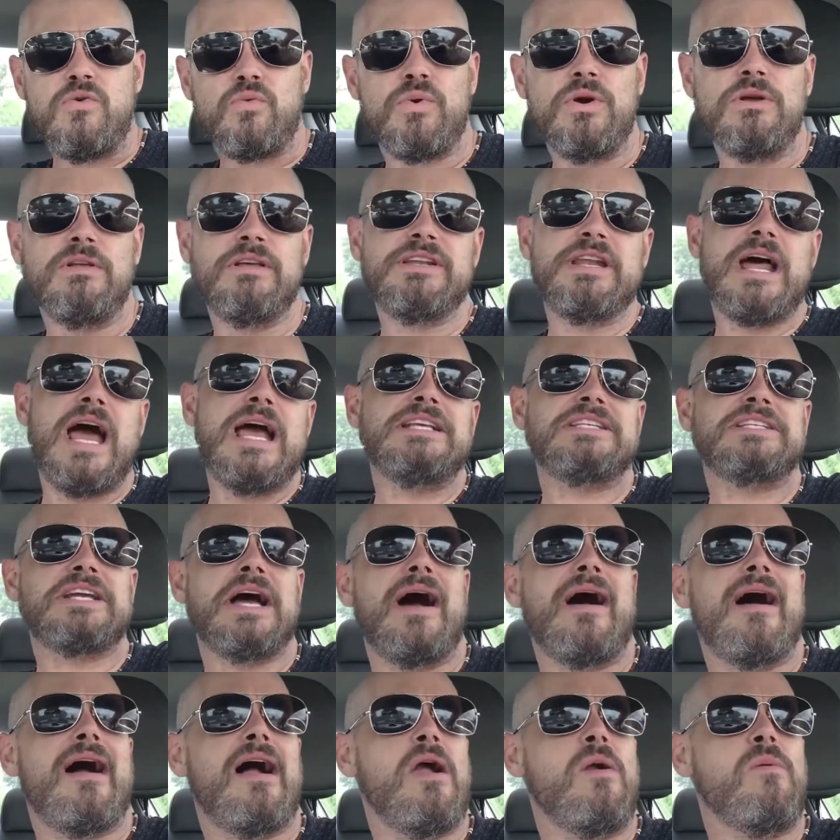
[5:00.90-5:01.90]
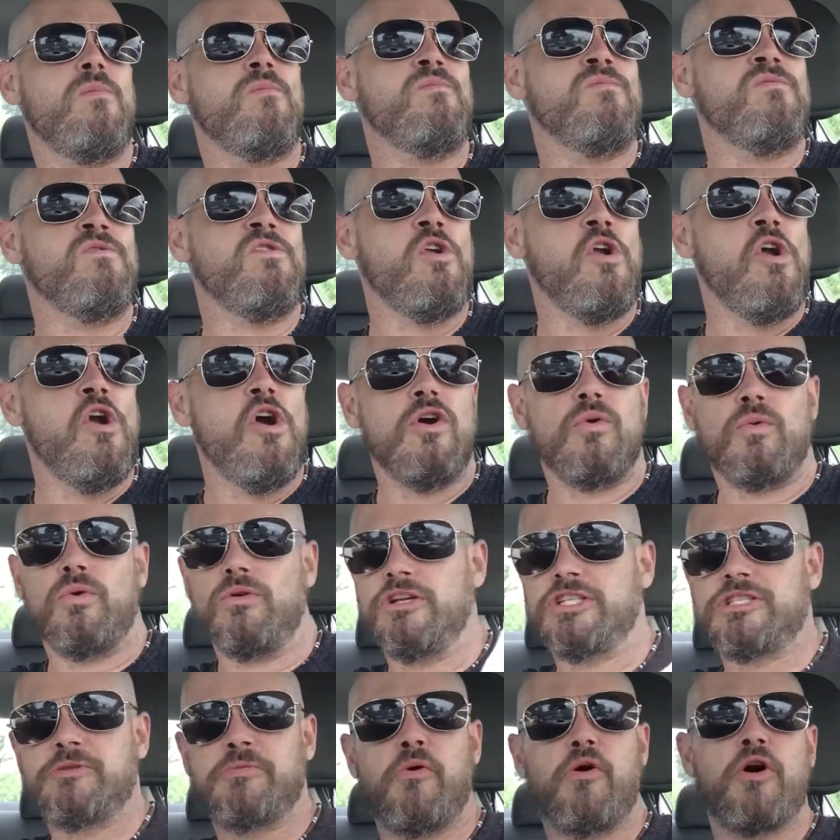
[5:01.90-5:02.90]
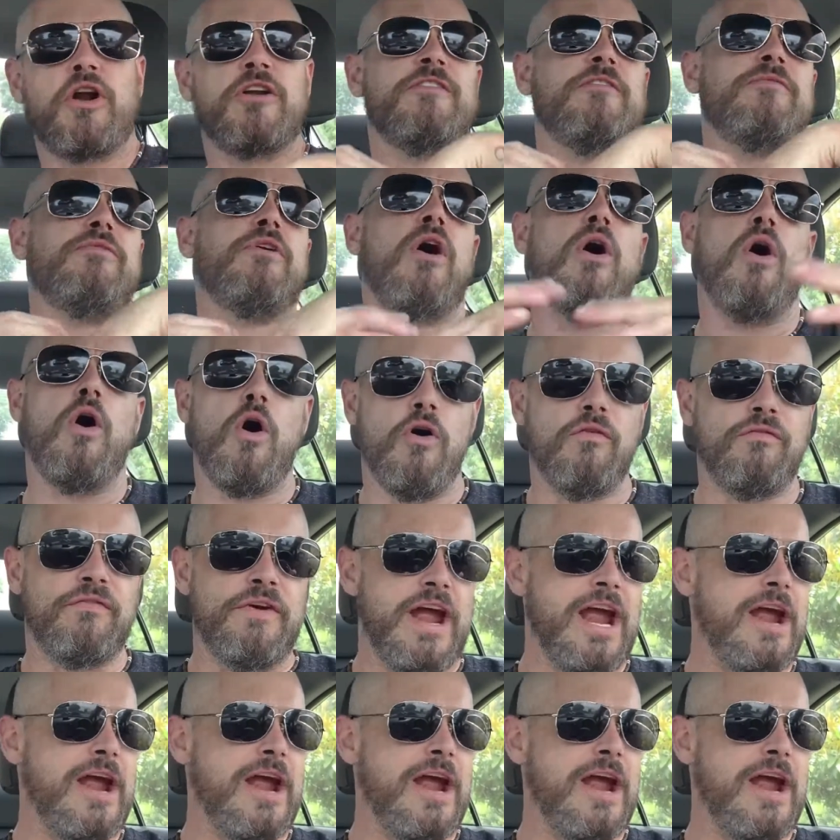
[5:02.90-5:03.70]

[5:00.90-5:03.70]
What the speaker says: really nice guy. Really supportive of the whole